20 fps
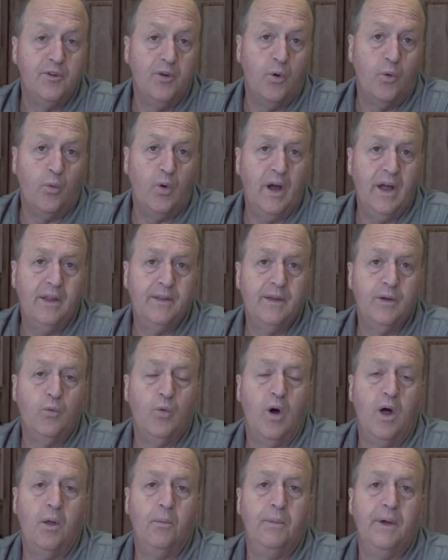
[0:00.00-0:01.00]
You know, Wilding
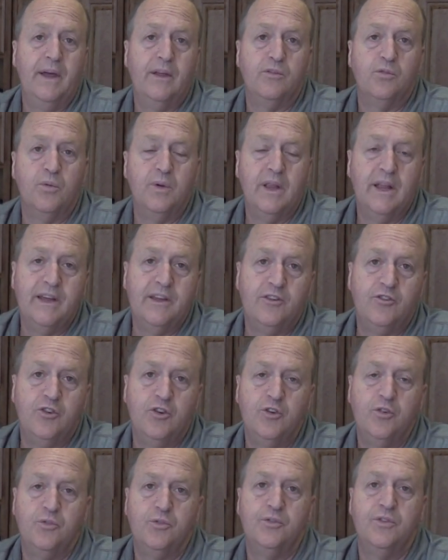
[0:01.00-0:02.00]
Wallbeds, we let you
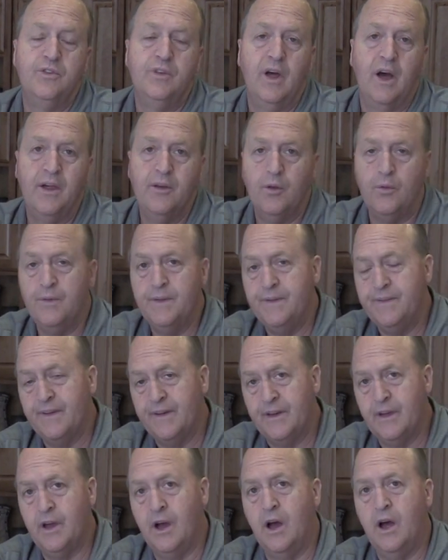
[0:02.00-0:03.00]
choose not only the
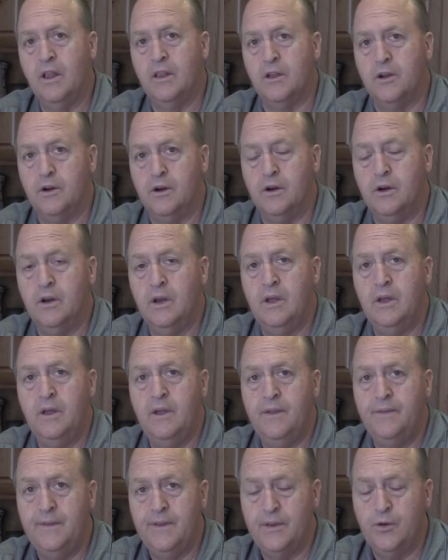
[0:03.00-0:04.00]
color
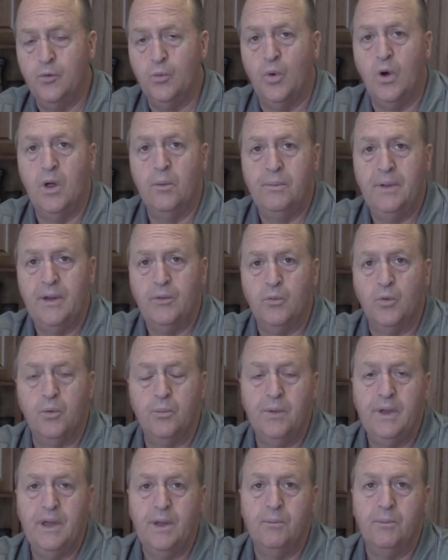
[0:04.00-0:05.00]
that your wall bed will
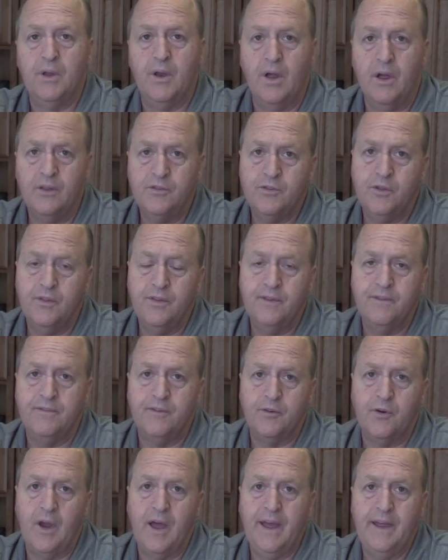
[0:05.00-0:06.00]
be, but also the
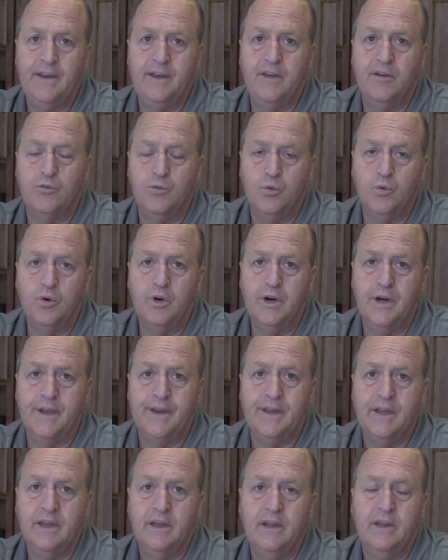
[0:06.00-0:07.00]
variety of
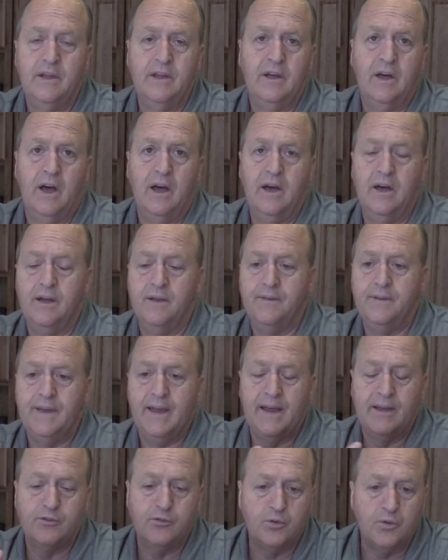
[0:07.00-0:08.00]
wood,
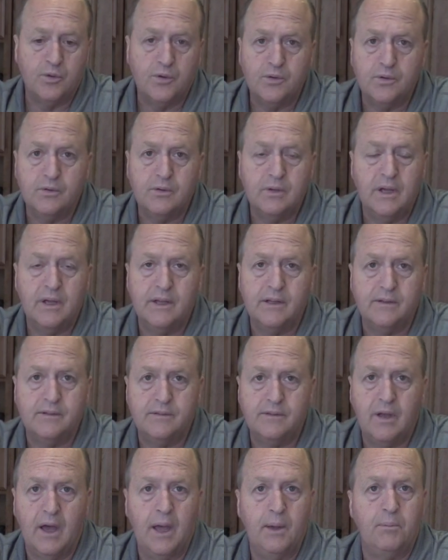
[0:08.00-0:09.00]
the actual
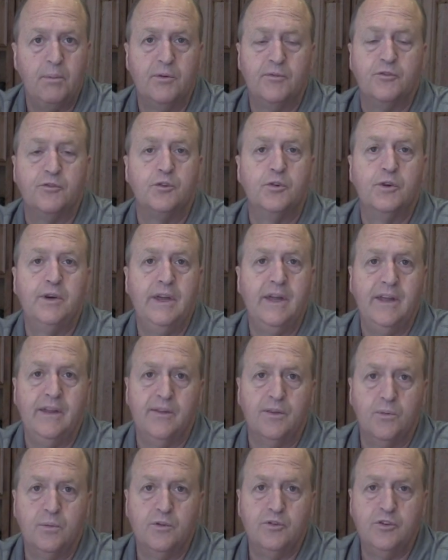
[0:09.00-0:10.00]
type of tree
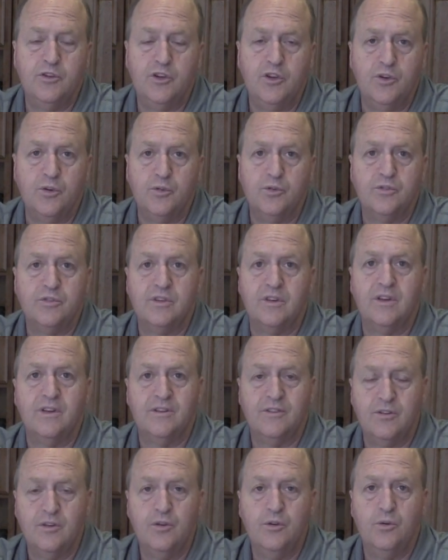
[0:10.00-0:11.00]
that was used
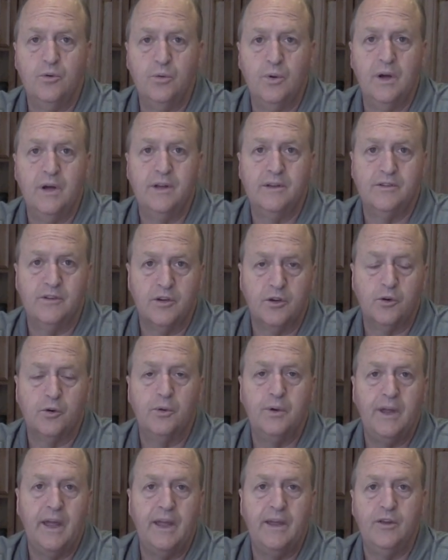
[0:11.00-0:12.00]
to
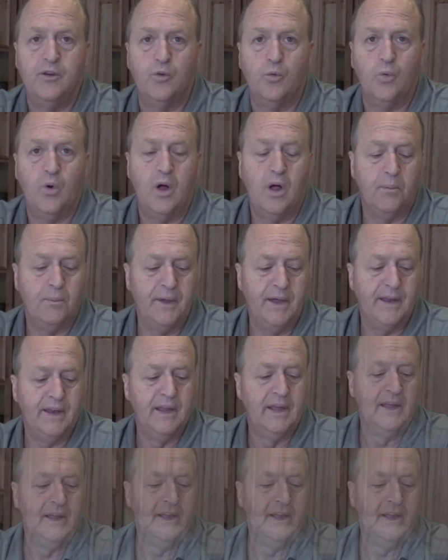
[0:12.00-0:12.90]
create your wall bed.